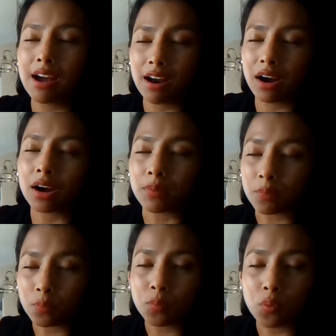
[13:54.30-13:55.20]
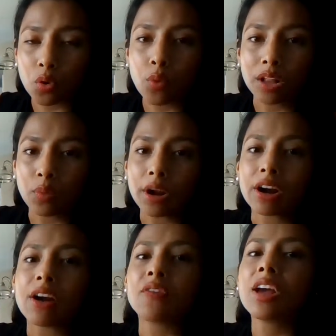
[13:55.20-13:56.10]
are well
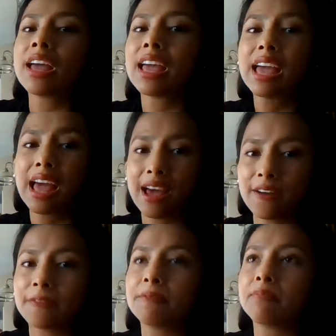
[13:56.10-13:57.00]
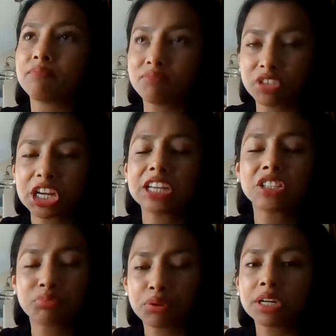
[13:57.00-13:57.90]
aware of, have
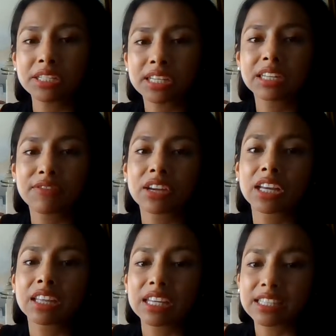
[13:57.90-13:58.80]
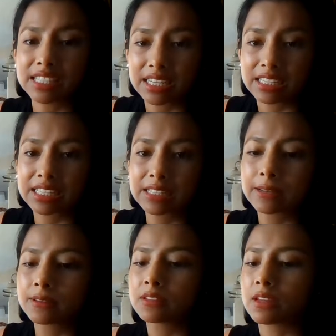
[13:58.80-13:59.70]
changed pretty significantly since.
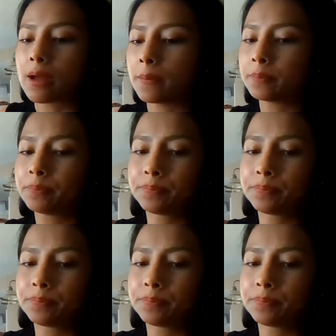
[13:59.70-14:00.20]
So